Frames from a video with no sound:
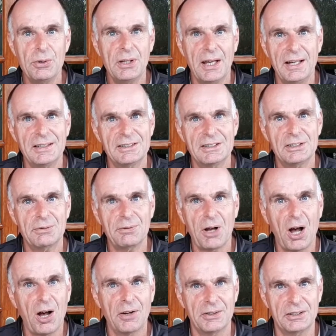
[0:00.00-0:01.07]
cases of
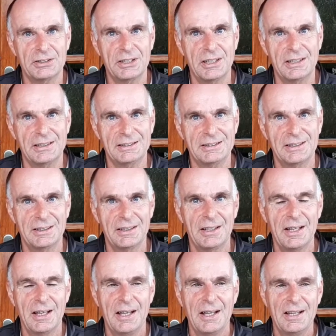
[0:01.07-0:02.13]
heart disease.
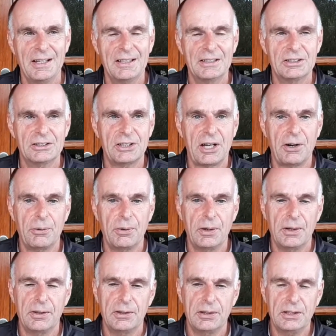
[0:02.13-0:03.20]
So
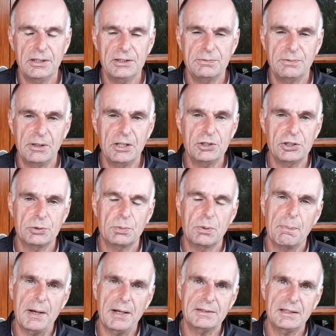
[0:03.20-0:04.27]
these villagers were
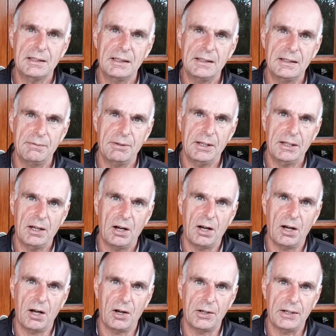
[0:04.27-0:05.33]
basically living
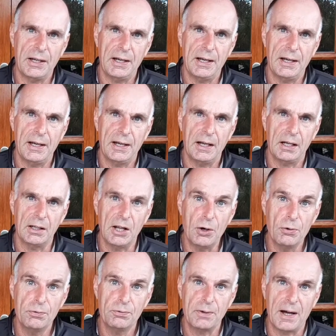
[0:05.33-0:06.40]
on a
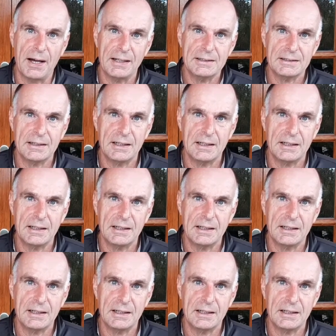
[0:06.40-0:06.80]
low-fat